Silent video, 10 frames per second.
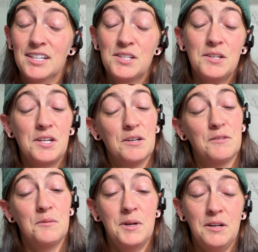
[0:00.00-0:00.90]
So a year
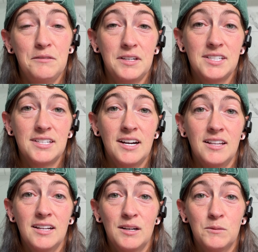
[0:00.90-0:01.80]
from now, if I decide
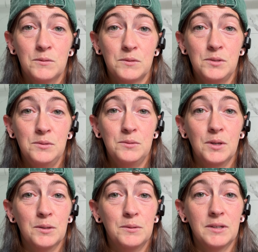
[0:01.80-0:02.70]
that I want to
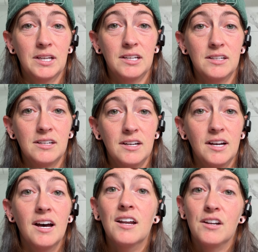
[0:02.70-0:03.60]
go and get
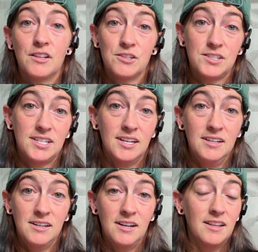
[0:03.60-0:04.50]
another set,
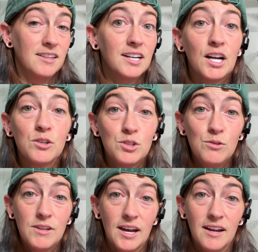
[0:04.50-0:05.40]
then I'll do
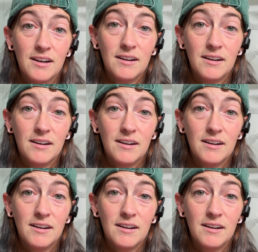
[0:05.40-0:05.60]
that.